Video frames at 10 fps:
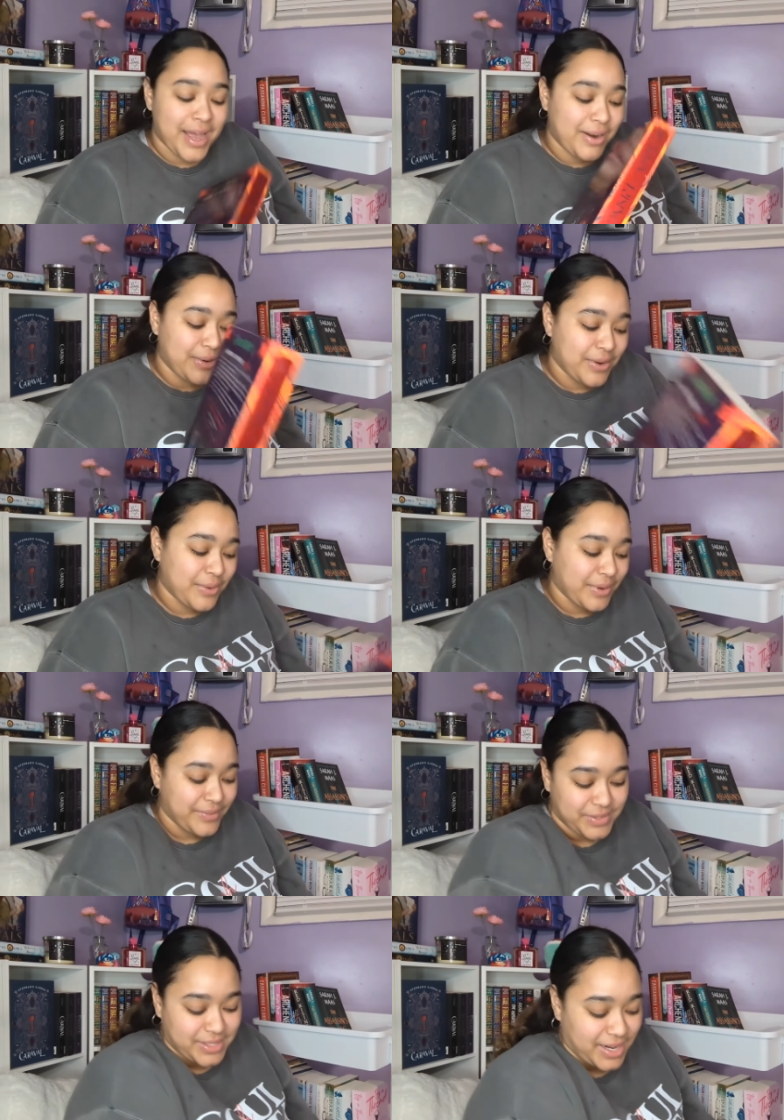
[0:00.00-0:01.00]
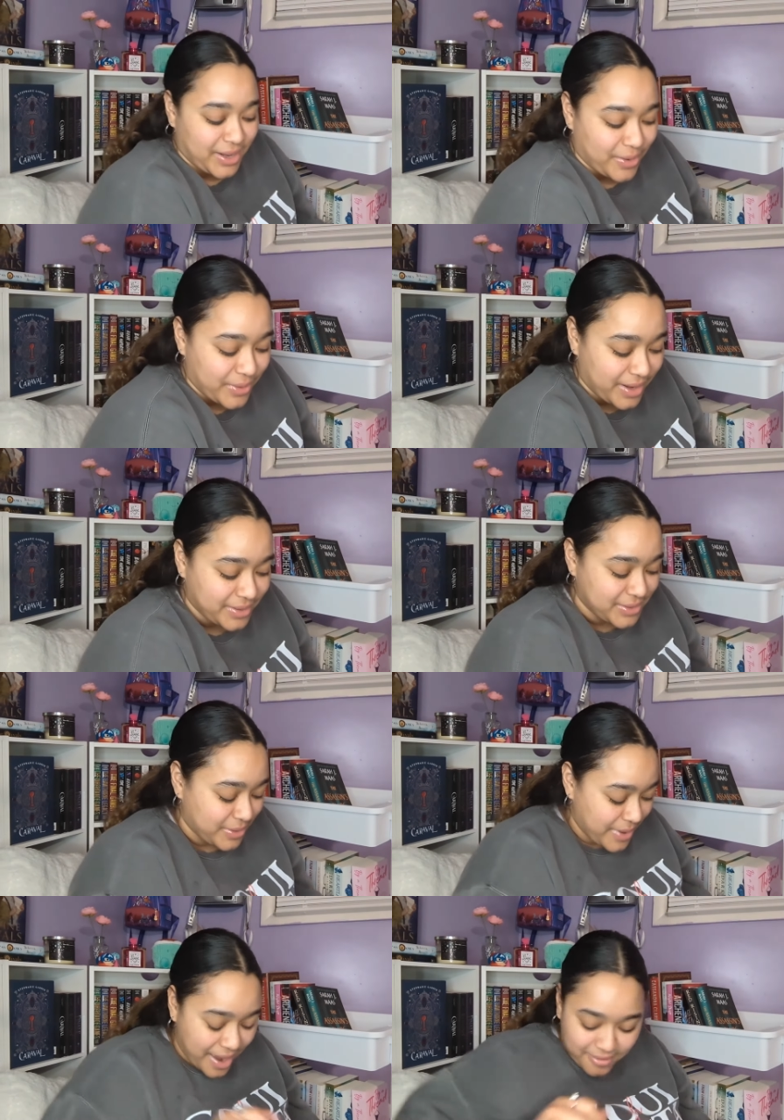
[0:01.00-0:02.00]
I don't know if it's going to go there.
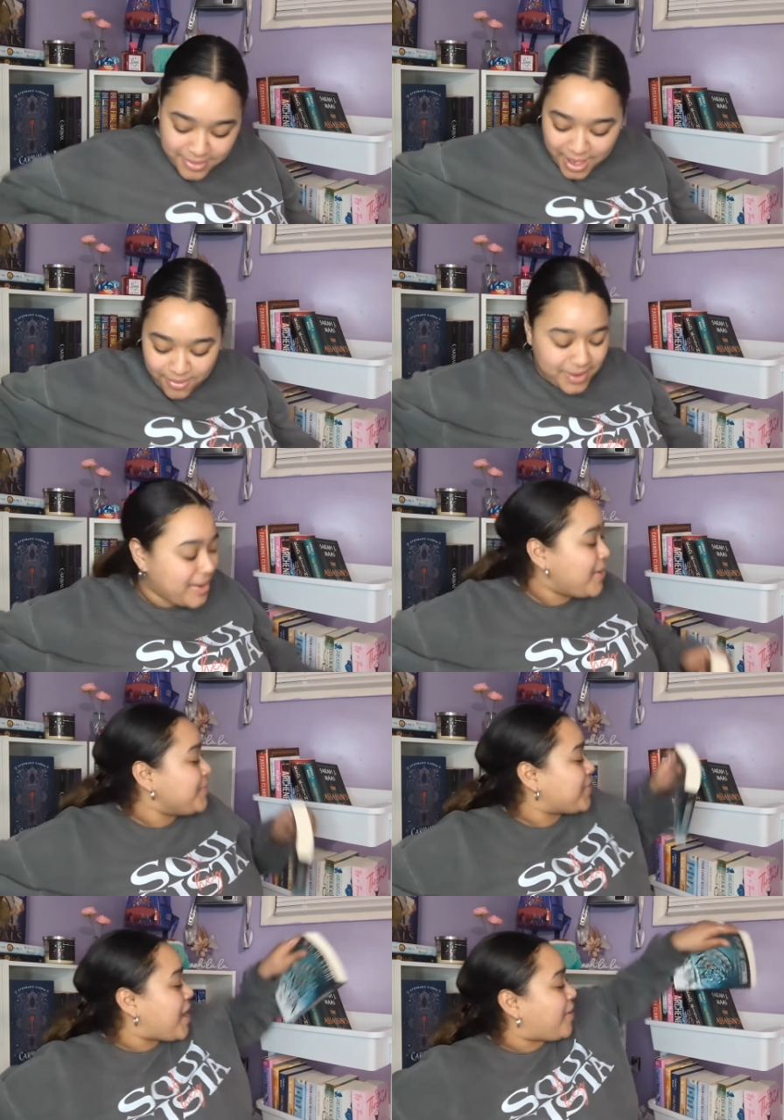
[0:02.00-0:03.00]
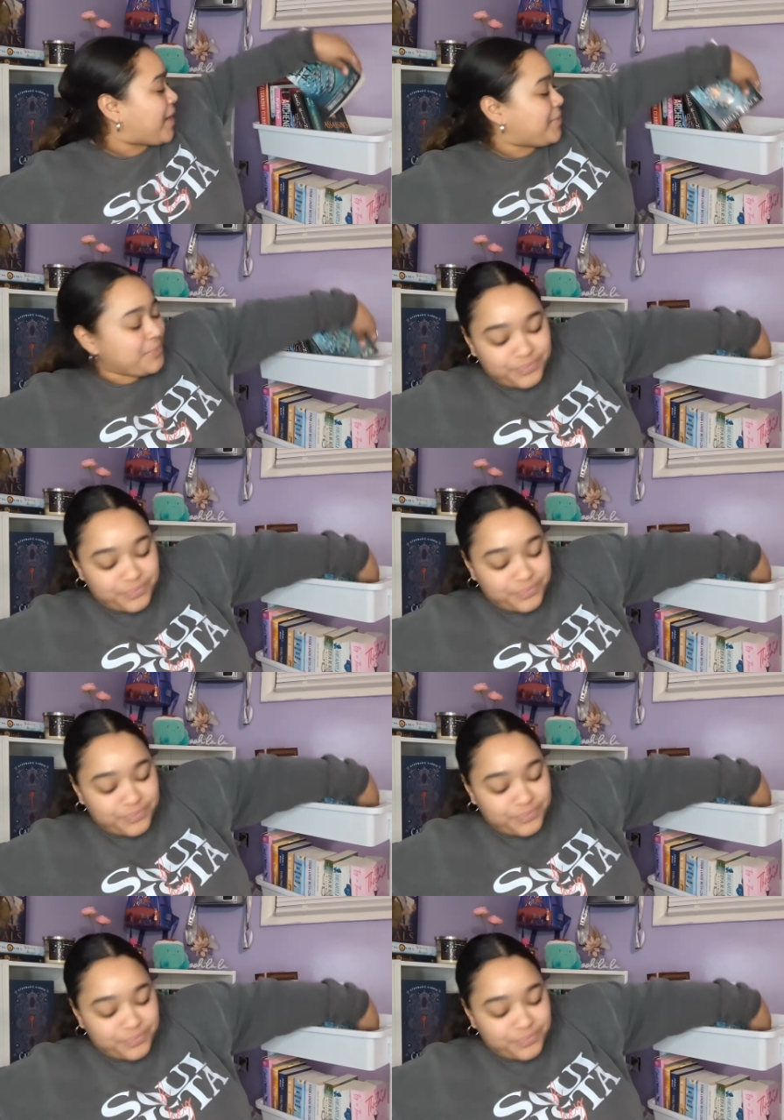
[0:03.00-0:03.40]
So we have that one. Okay.